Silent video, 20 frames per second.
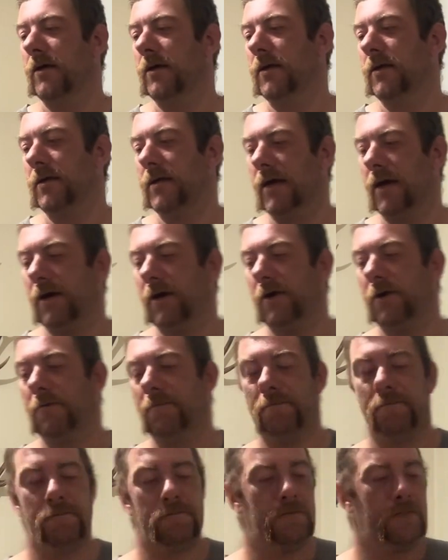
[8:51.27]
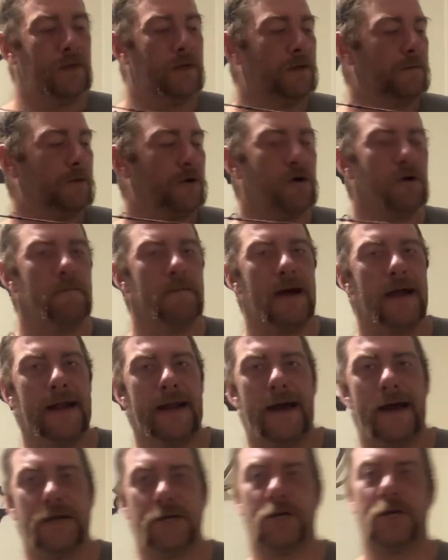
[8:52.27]
So my good mate
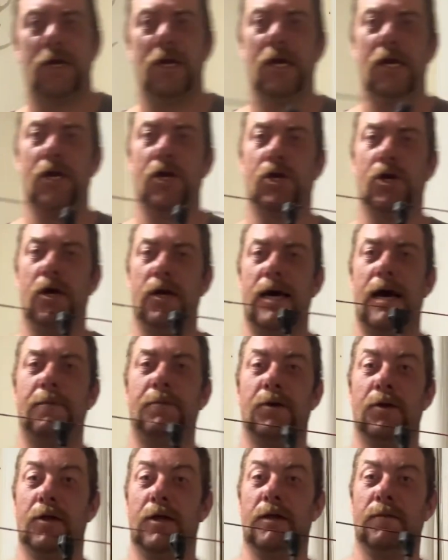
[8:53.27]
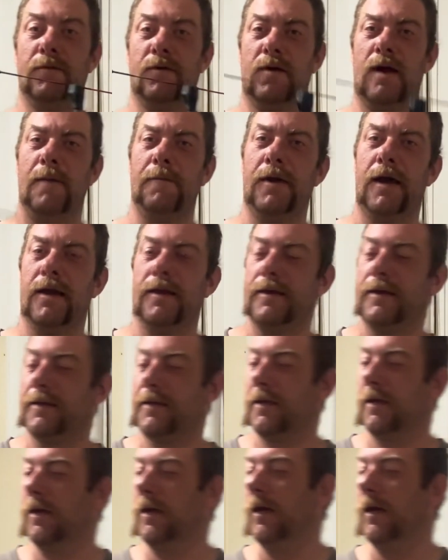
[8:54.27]
Ash, he shot absolutely living crap out of this,